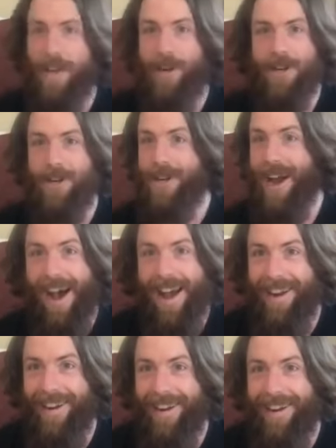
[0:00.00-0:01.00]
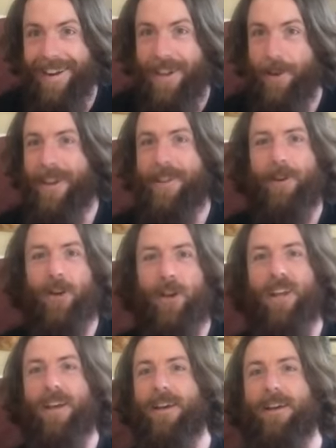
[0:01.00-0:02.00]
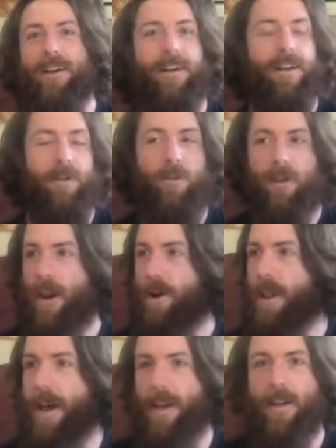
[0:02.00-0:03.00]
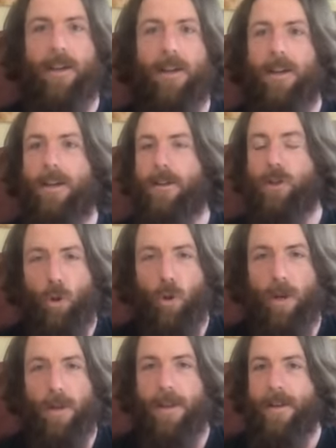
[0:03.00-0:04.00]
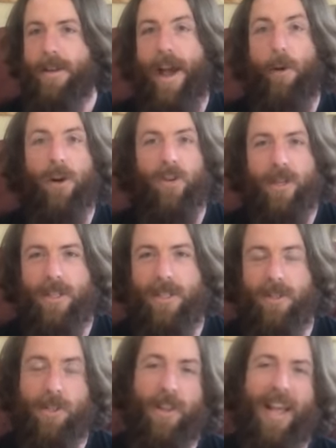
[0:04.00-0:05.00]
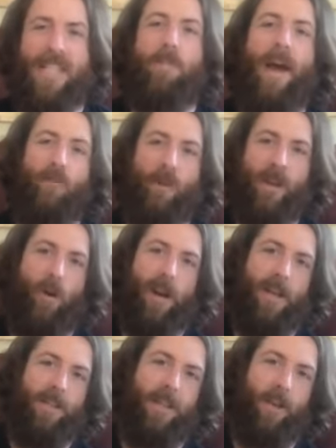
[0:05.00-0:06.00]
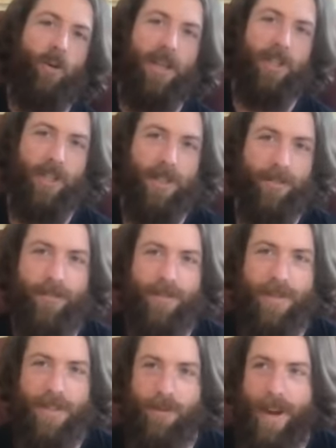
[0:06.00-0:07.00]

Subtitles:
or you're not. You're either going to go like, cool, now what do we do? So that's my reorienting question. Right?